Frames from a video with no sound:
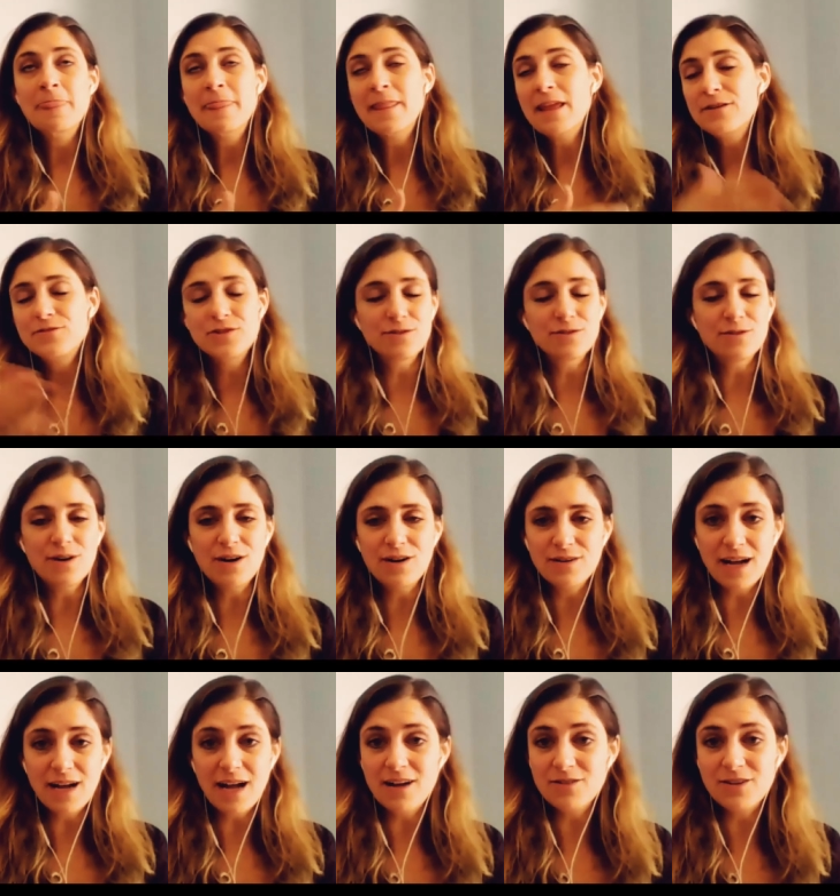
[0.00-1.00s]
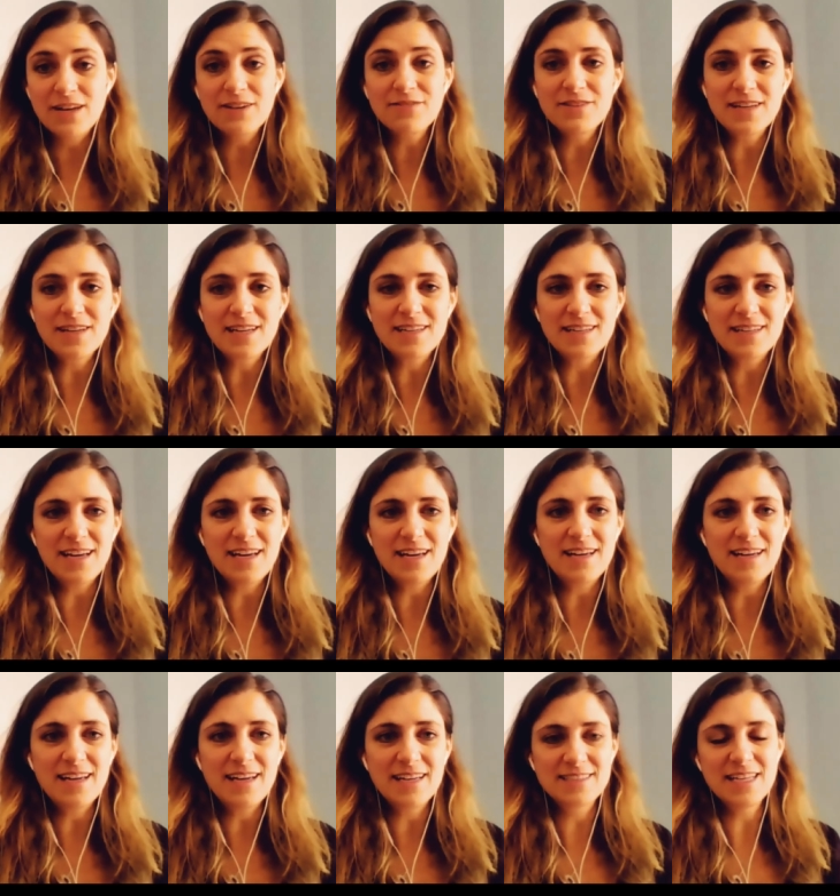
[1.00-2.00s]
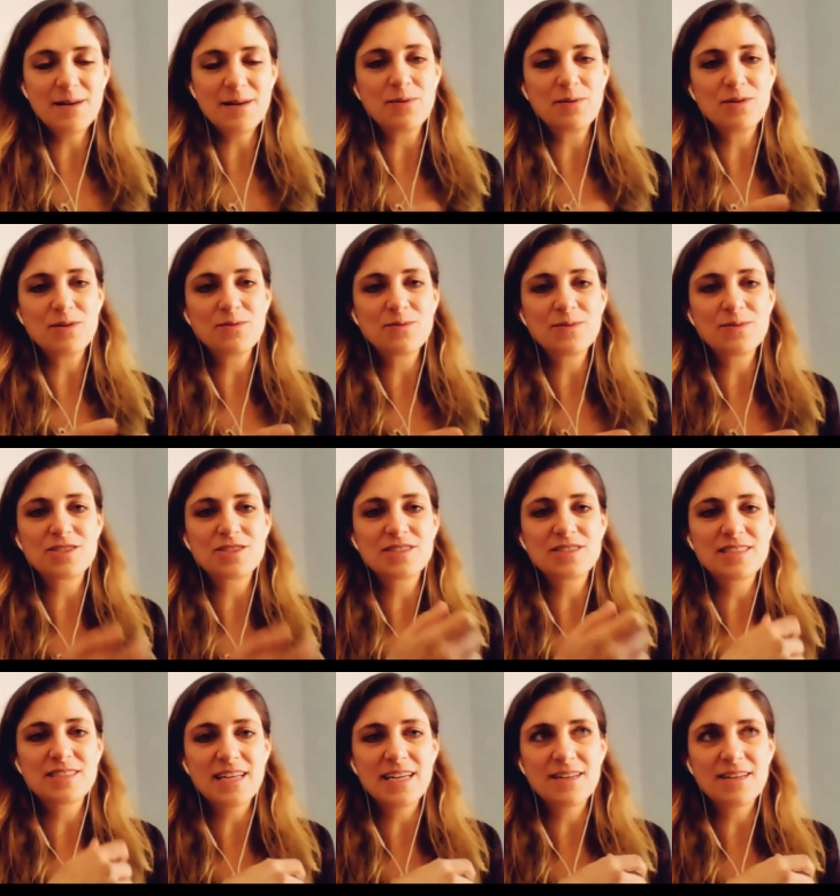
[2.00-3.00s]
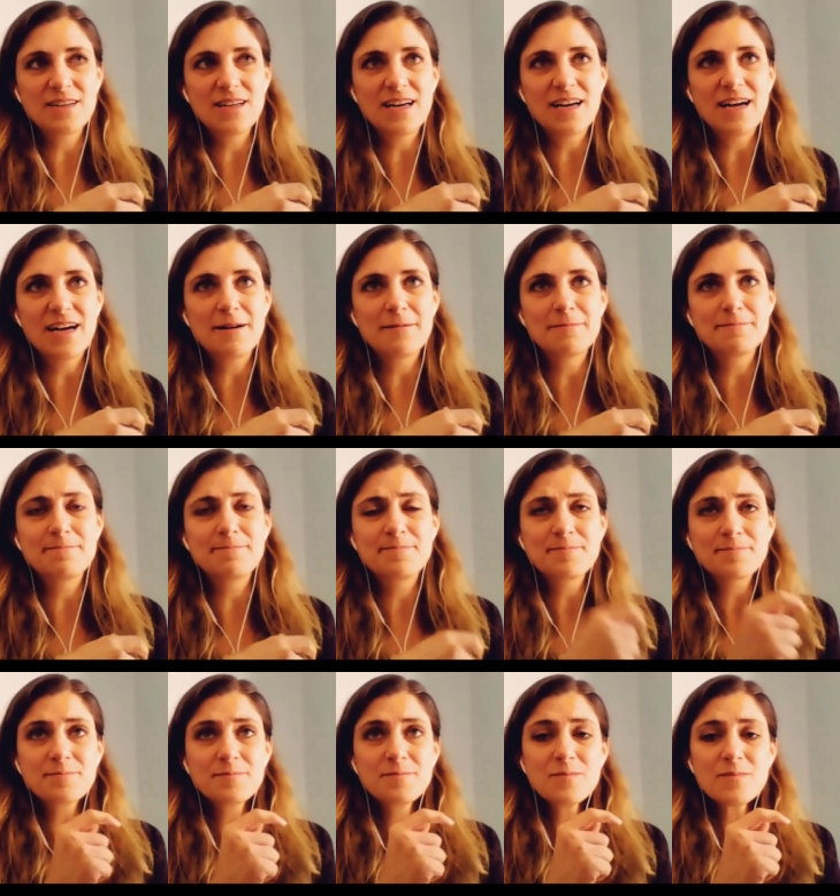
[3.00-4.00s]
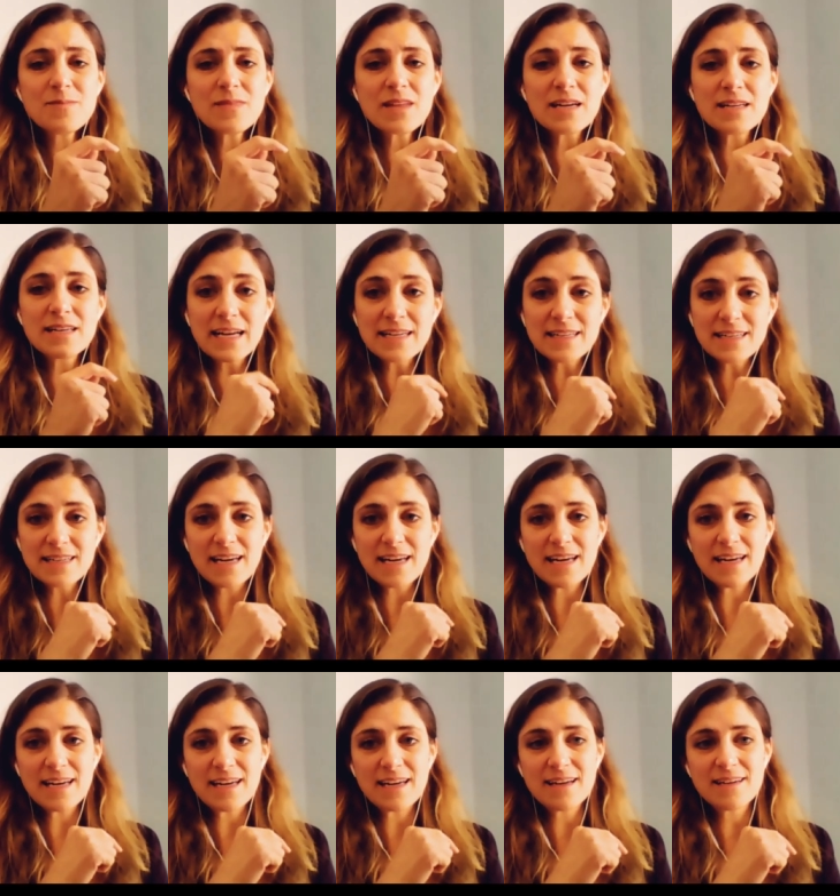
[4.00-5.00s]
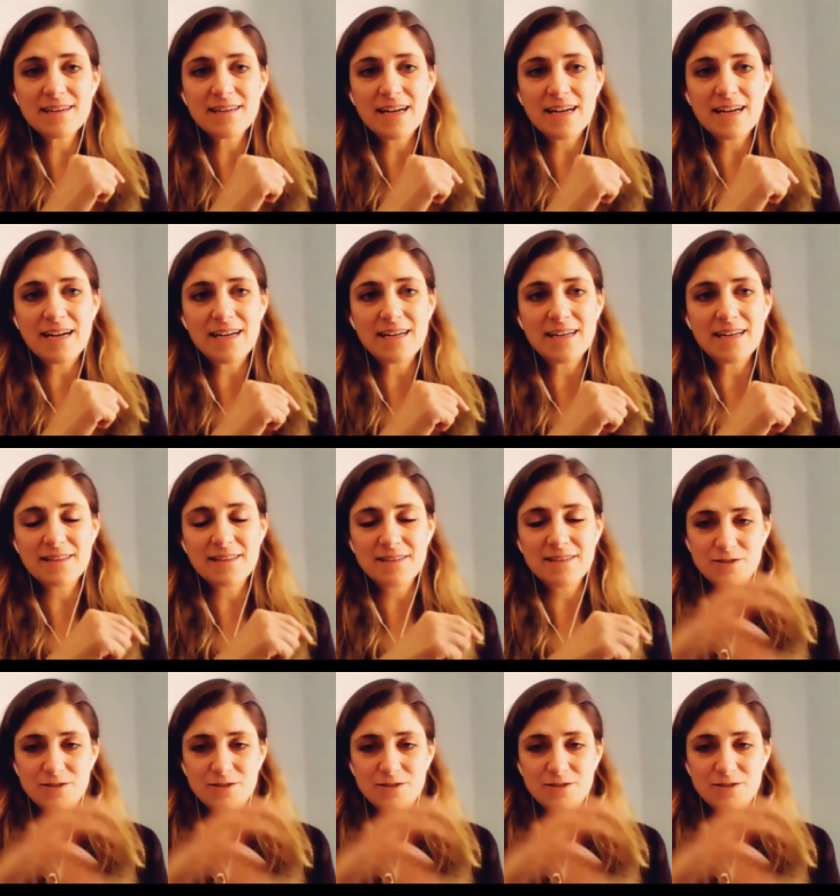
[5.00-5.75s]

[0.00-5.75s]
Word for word: so I'll give a 90-day example, which is that 90-day, the